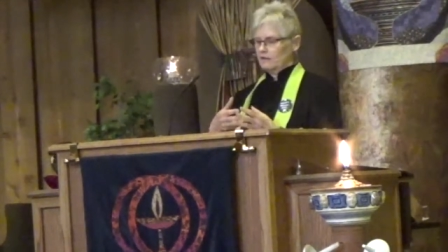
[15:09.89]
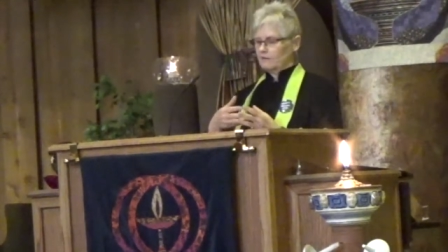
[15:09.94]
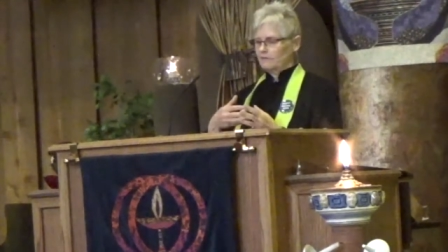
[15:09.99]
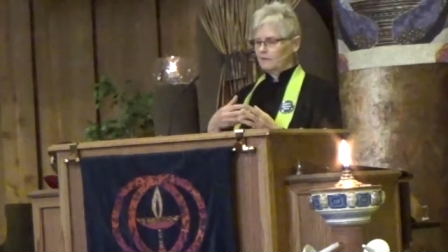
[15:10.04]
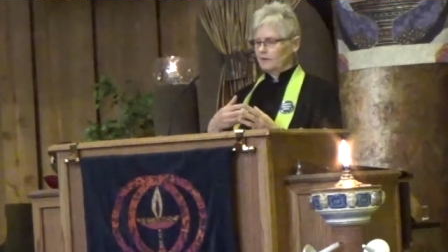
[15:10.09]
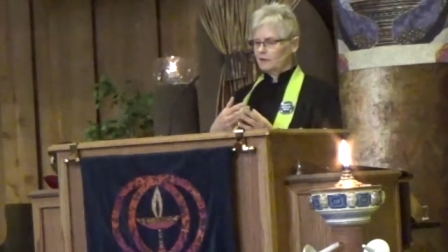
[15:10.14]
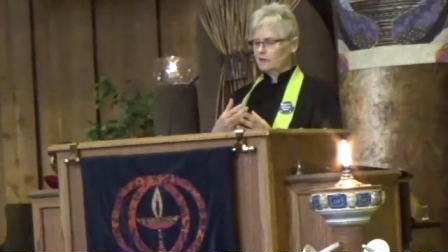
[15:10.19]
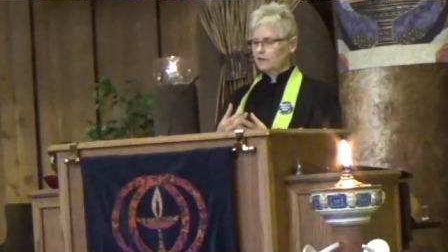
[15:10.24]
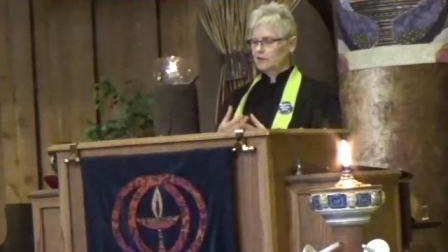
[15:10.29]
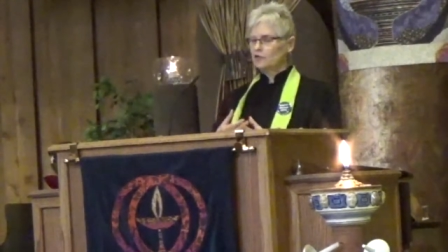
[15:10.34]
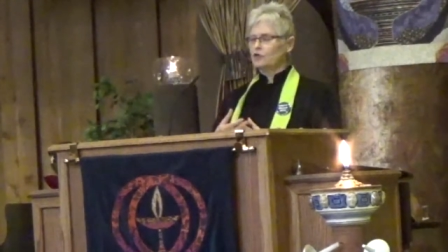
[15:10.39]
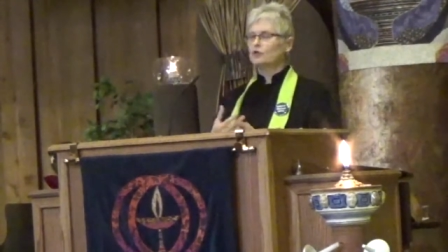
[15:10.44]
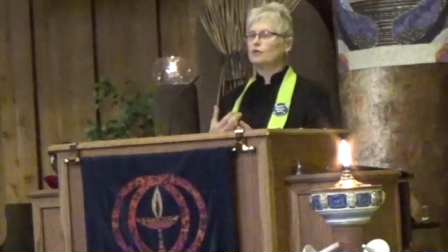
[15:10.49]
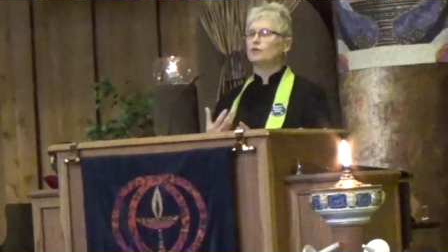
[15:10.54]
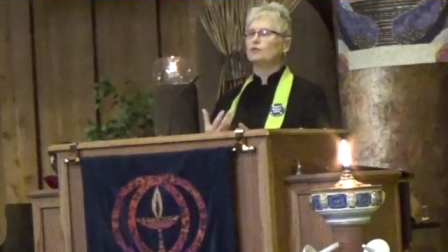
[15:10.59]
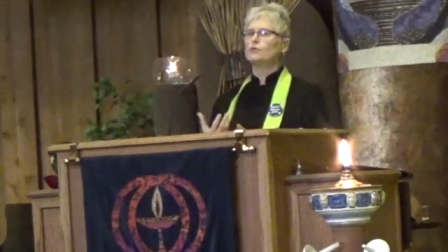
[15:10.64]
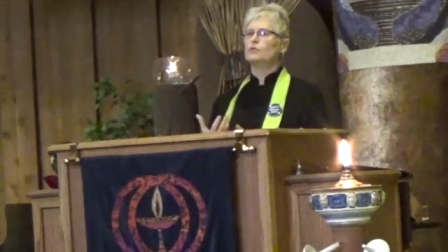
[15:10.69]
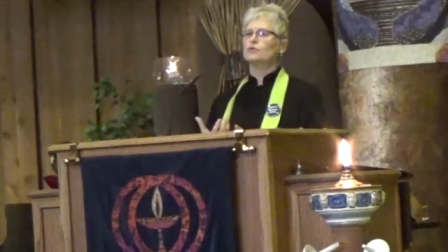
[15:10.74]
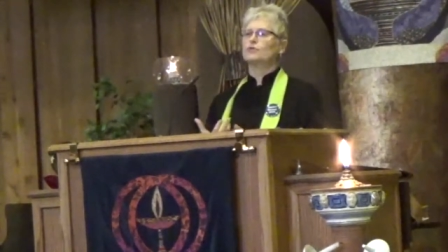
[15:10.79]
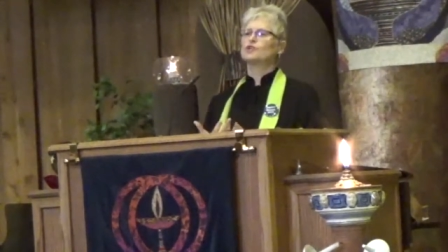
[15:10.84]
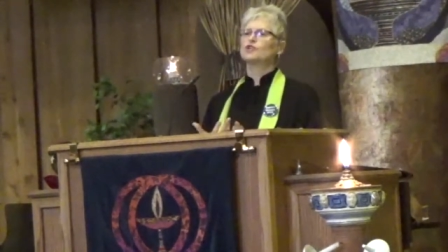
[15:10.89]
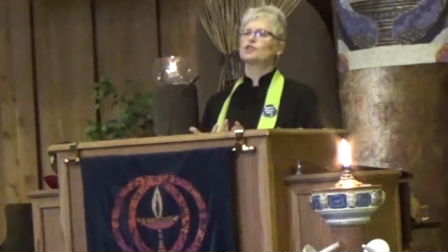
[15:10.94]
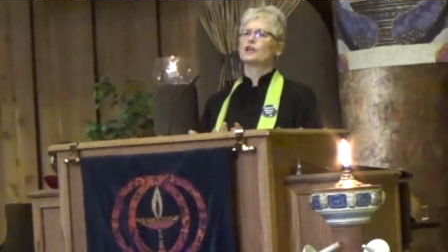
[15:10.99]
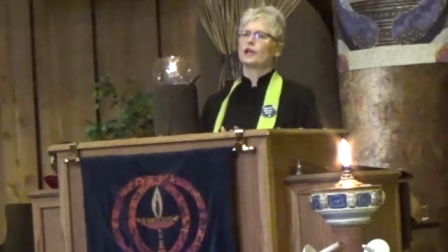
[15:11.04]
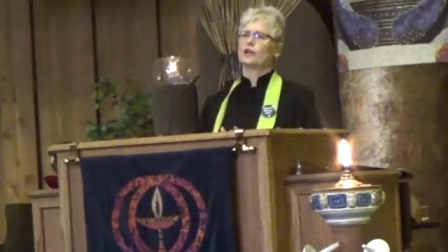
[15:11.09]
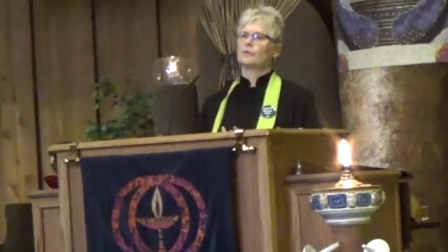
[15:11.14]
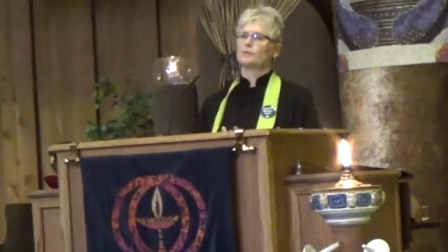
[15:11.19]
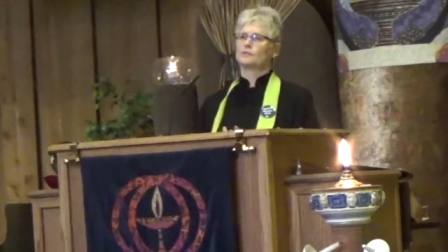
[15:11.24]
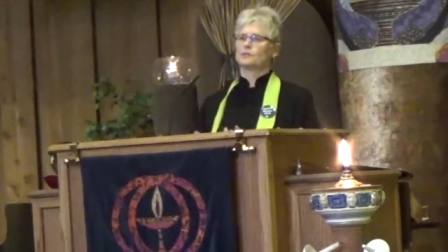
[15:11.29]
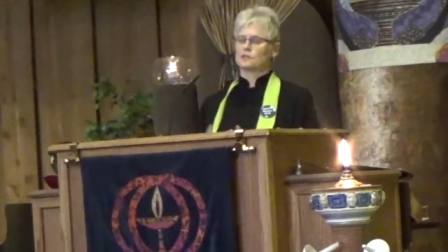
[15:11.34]
feeling new
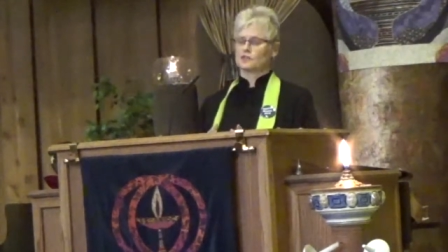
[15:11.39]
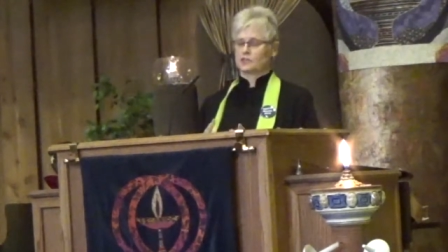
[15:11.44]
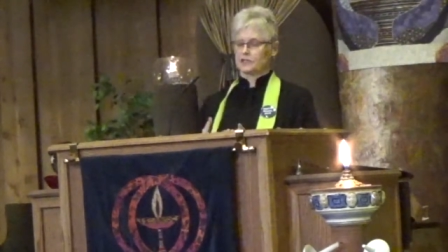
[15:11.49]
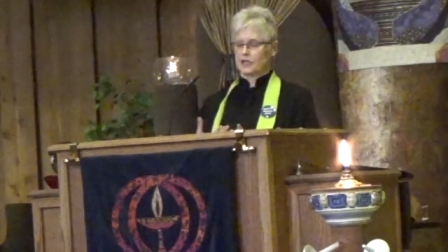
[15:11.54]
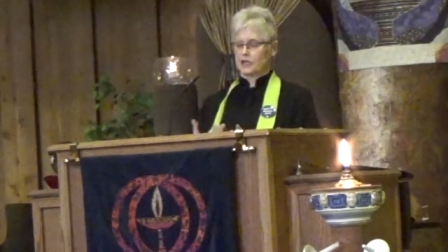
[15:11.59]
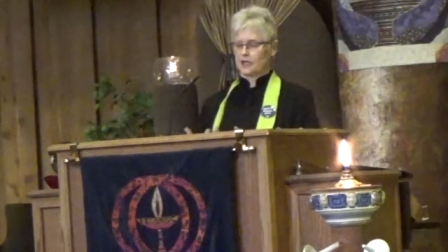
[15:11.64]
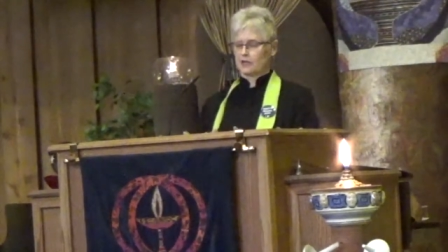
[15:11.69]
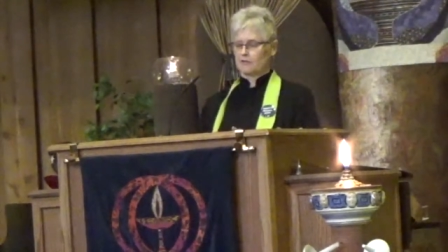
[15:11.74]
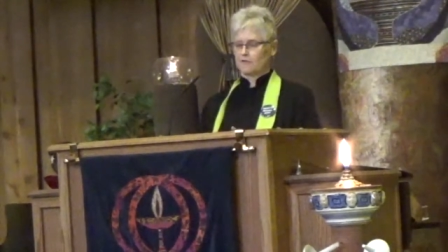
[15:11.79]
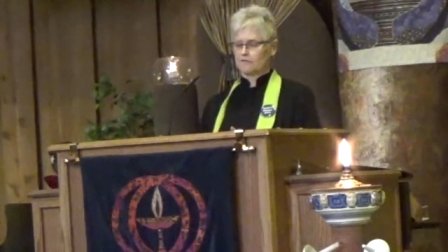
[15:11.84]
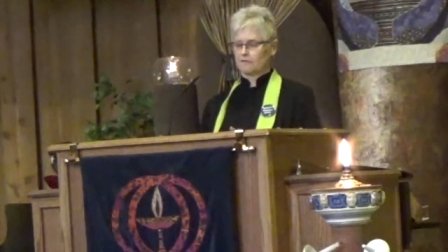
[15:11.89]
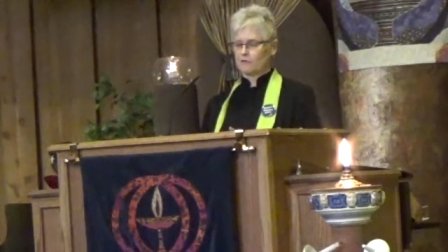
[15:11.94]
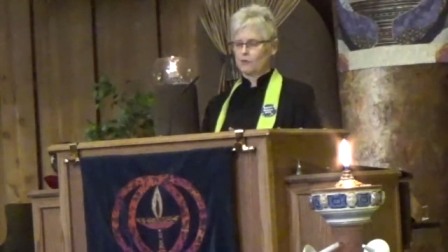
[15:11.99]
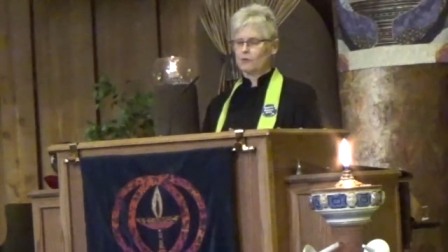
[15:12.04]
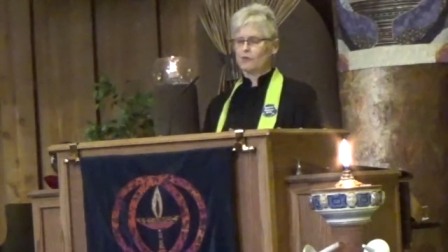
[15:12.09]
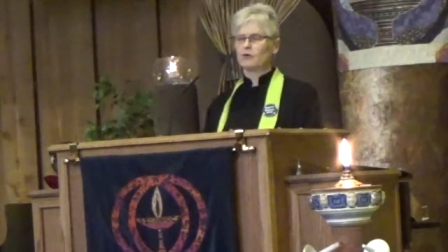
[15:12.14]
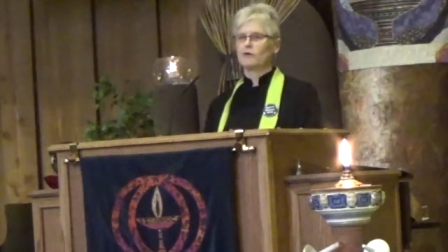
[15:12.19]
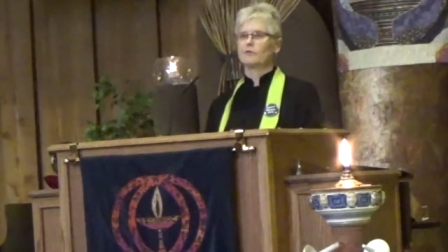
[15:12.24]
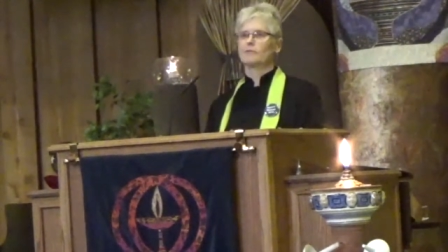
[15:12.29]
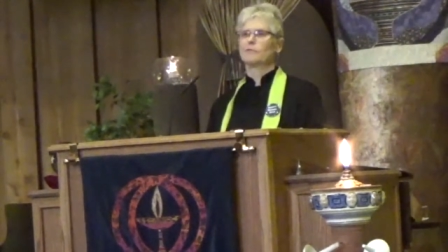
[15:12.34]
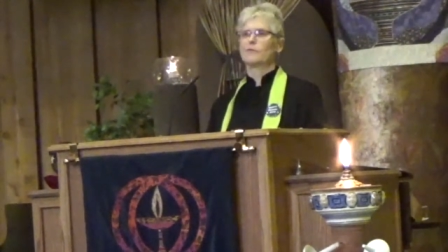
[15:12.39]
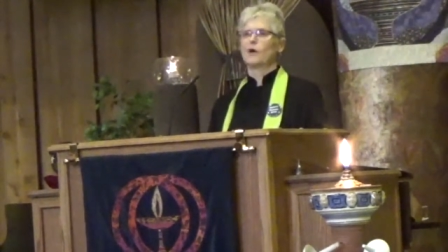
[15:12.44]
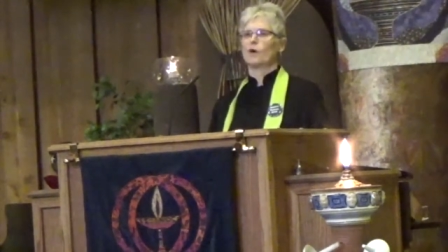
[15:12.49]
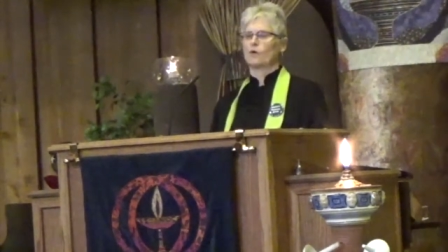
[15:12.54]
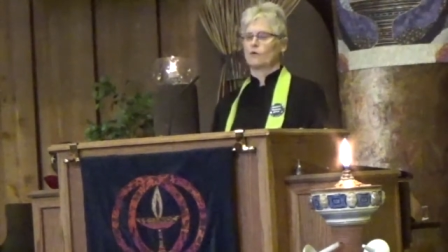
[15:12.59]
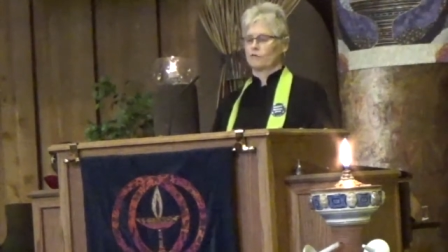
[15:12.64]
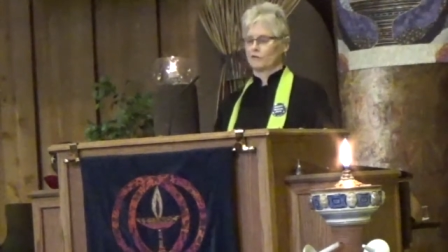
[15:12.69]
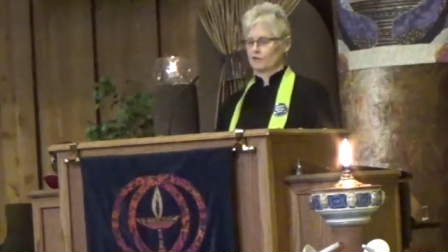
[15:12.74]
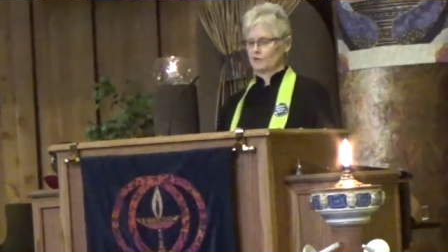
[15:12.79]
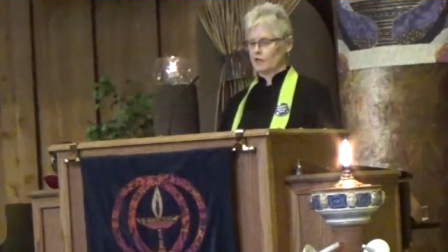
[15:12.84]
shapes take form
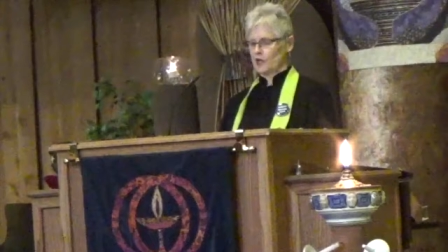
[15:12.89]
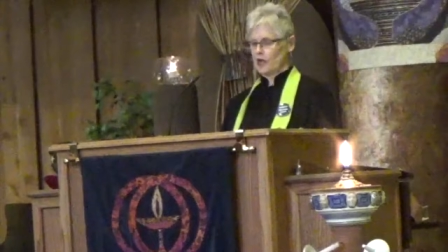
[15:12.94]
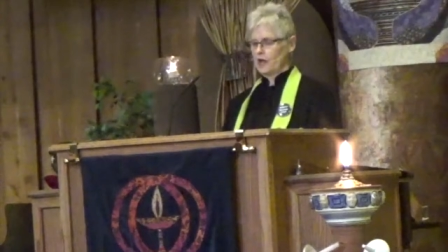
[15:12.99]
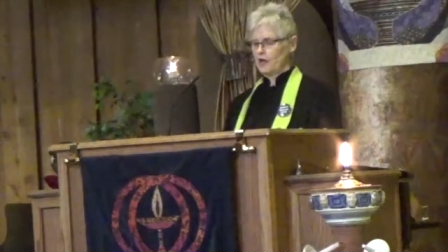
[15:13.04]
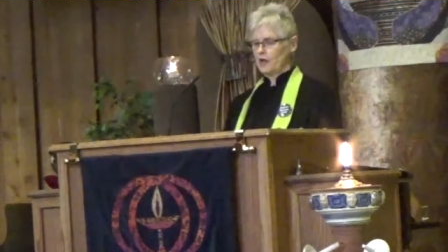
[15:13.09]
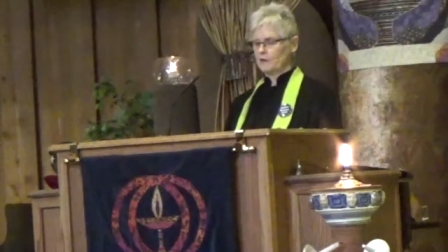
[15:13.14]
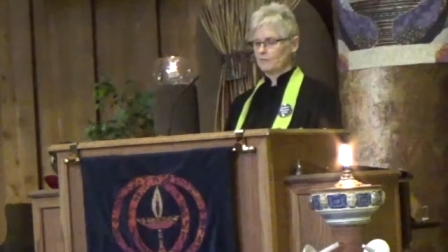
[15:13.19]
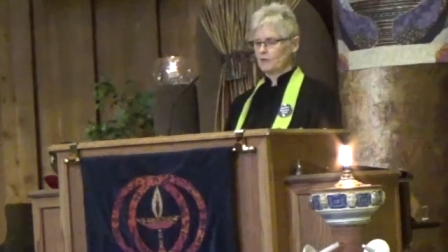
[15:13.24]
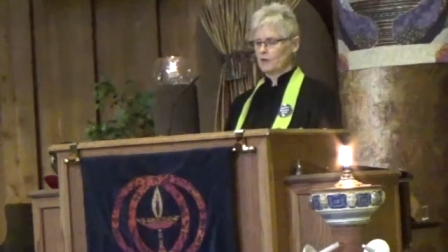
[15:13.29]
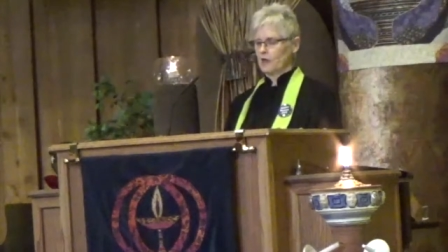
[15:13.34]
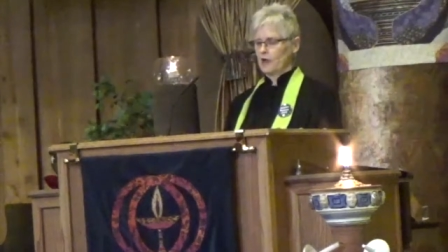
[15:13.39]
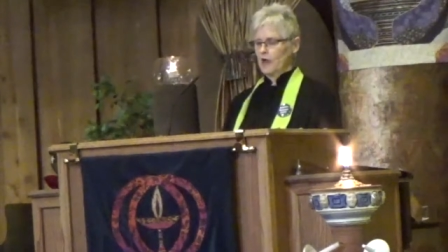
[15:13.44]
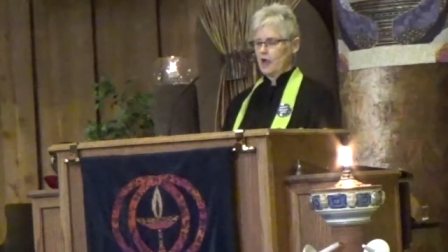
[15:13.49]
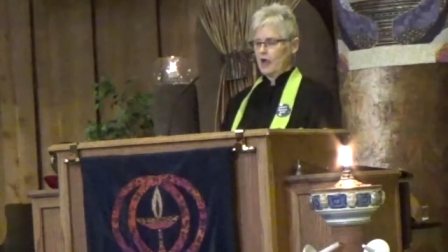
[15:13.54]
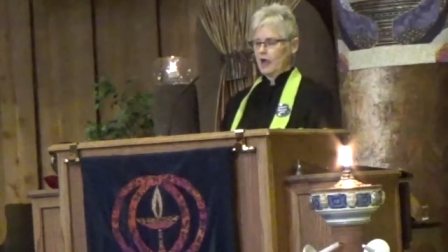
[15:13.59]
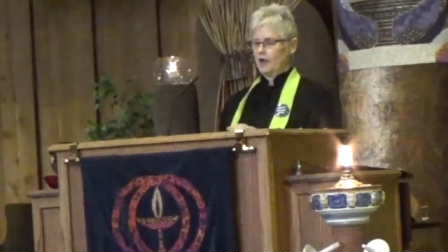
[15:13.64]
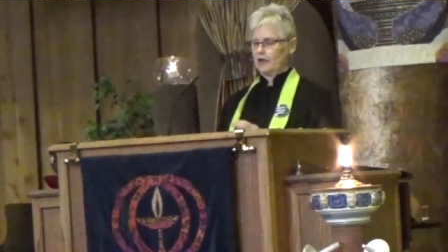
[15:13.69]
over time